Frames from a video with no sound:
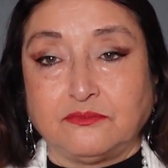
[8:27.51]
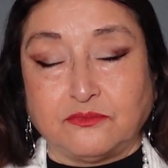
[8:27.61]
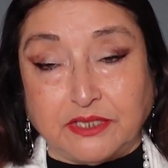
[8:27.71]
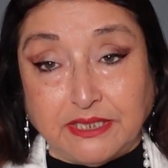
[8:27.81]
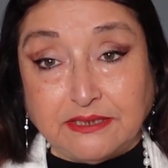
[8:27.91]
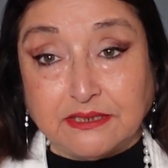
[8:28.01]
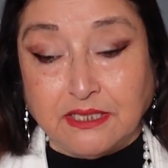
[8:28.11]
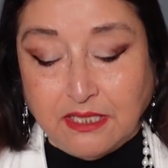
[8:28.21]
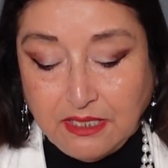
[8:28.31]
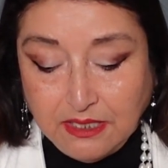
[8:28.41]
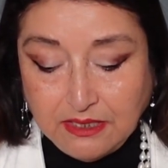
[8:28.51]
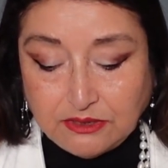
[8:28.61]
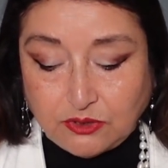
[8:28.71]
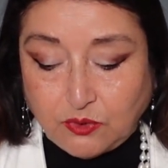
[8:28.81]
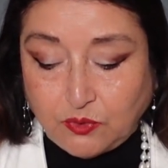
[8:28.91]
right?
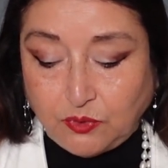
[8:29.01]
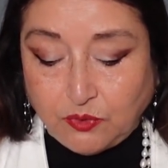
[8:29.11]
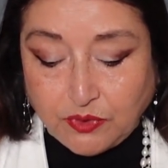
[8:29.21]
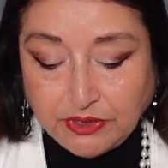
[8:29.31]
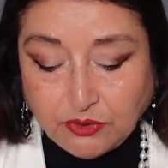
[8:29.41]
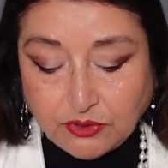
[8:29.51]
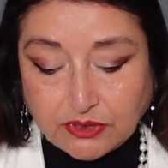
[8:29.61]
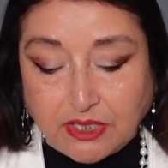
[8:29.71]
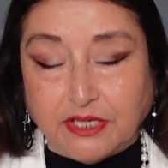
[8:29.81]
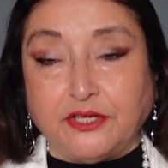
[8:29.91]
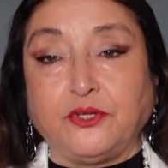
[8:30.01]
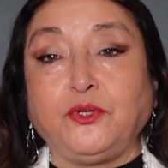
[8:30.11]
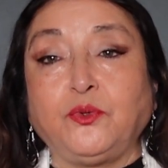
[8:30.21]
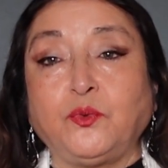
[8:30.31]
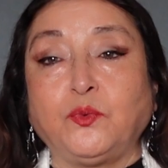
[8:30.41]
So you're going to start a
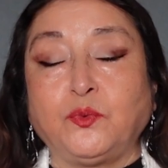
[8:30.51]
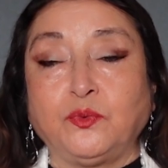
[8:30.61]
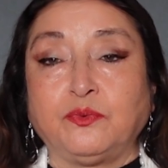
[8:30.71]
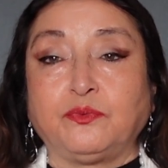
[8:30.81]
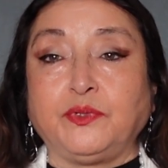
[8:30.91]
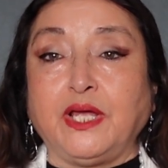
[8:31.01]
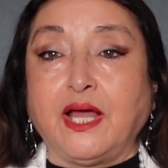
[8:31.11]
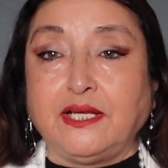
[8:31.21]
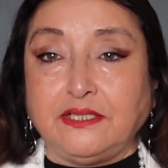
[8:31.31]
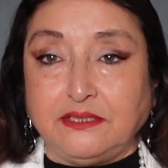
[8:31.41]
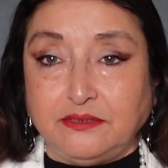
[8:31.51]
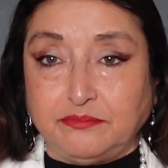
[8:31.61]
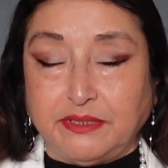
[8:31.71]
new reality,